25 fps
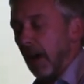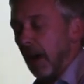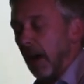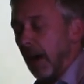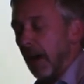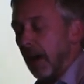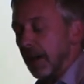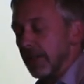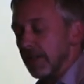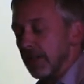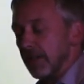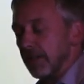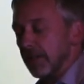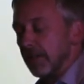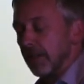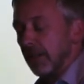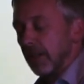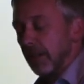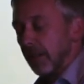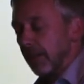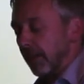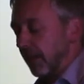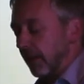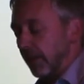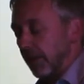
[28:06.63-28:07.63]
And
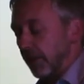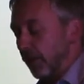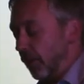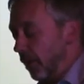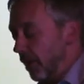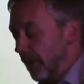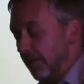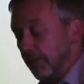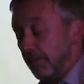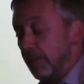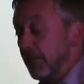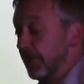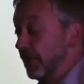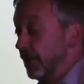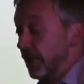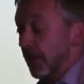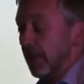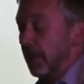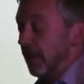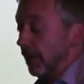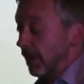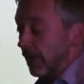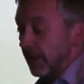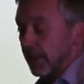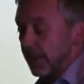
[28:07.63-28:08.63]
they're quite
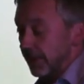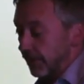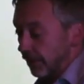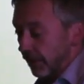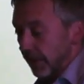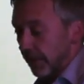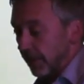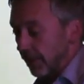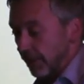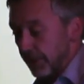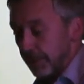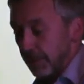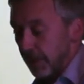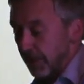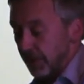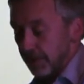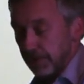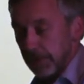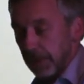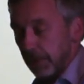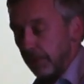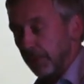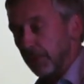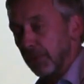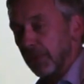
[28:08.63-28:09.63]
bizarrely, as far as
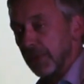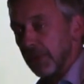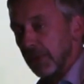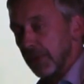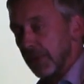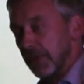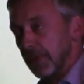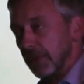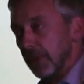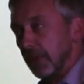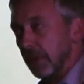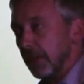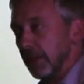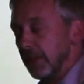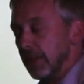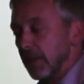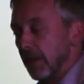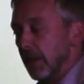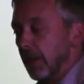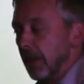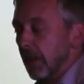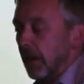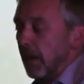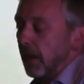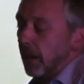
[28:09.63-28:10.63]
most people are concerned,
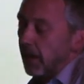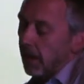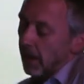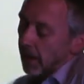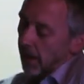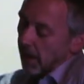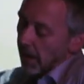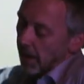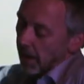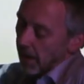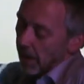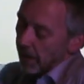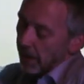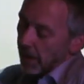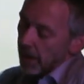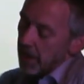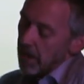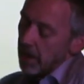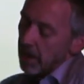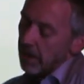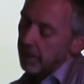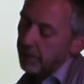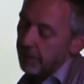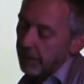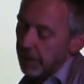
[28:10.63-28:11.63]

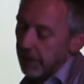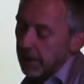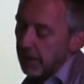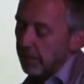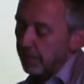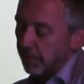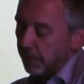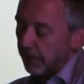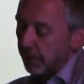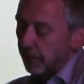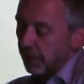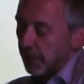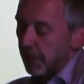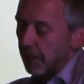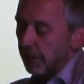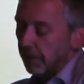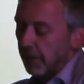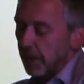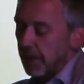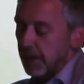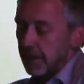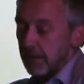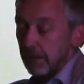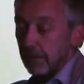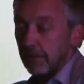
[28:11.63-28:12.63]
they have the
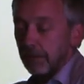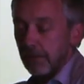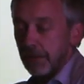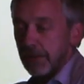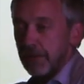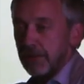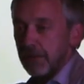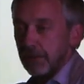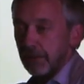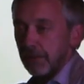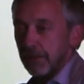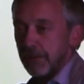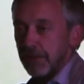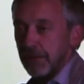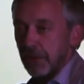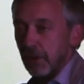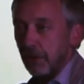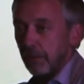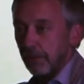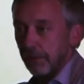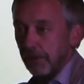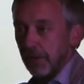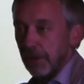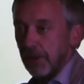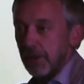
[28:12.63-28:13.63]
Procurator Fiscal's
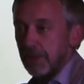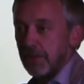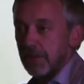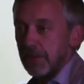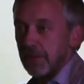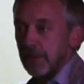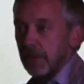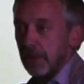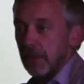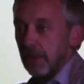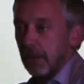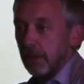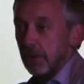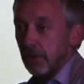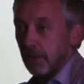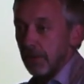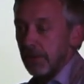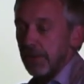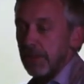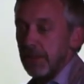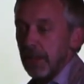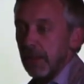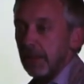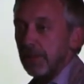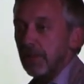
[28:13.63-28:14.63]
office
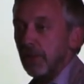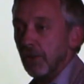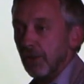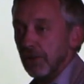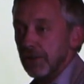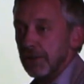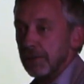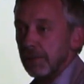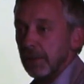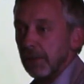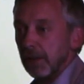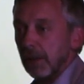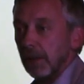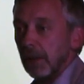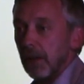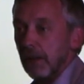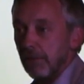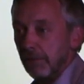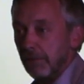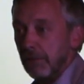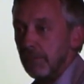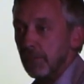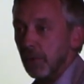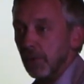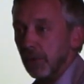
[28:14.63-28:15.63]
contact the hospital
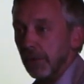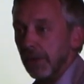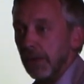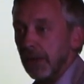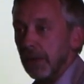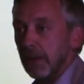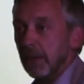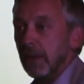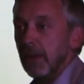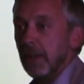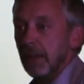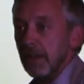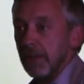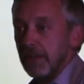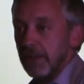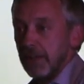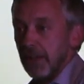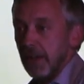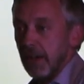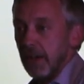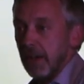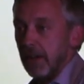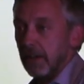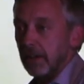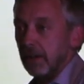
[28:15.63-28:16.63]
every morning
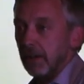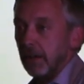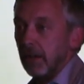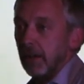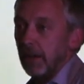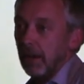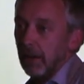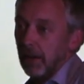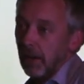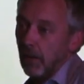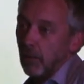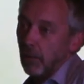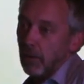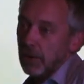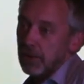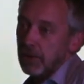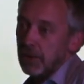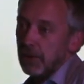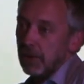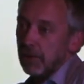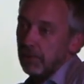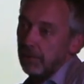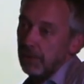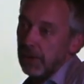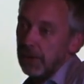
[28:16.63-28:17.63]
saying which
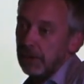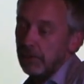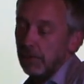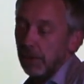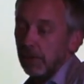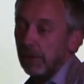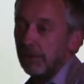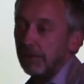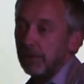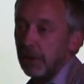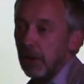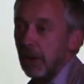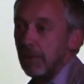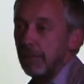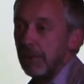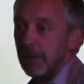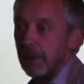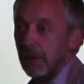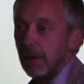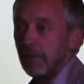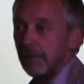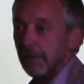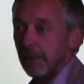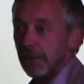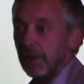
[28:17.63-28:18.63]
people have come
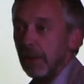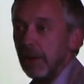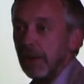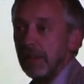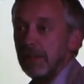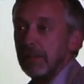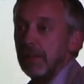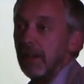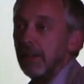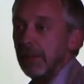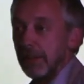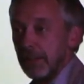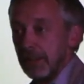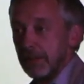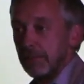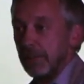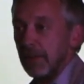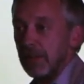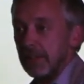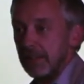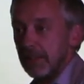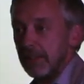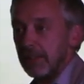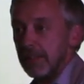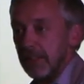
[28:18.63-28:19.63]
in overnight,
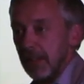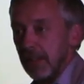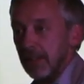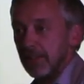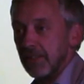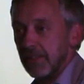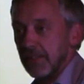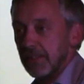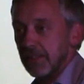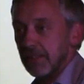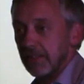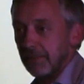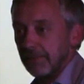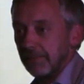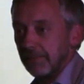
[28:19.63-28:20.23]
unexpected deaths.